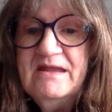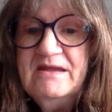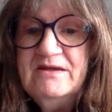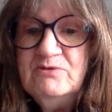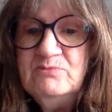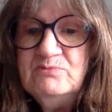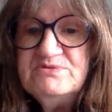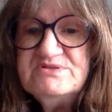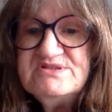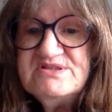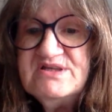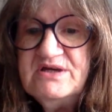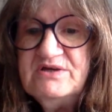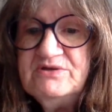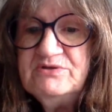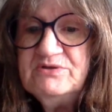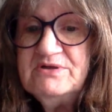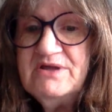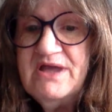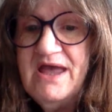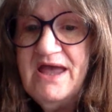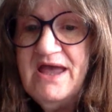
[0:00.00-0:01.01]
It was
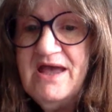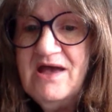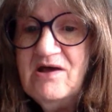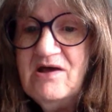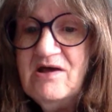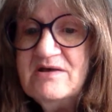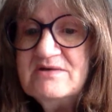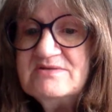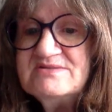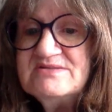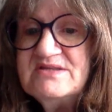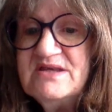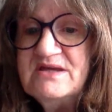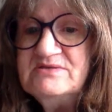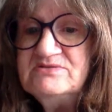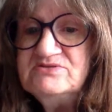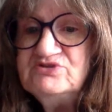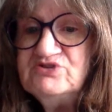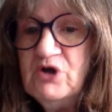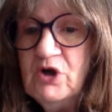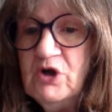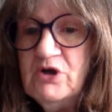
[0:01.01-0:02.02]
utter chaos
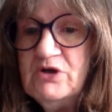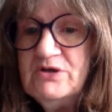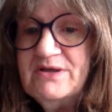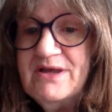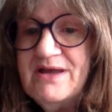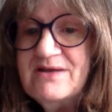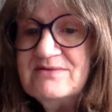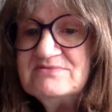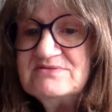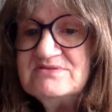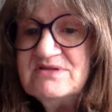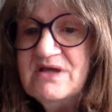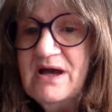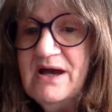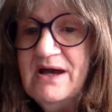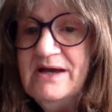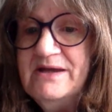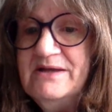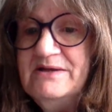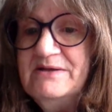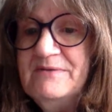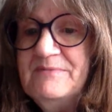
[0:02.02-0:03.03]
and dark
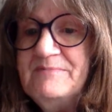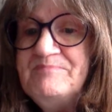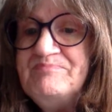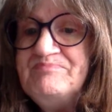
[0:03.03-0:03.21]
outside.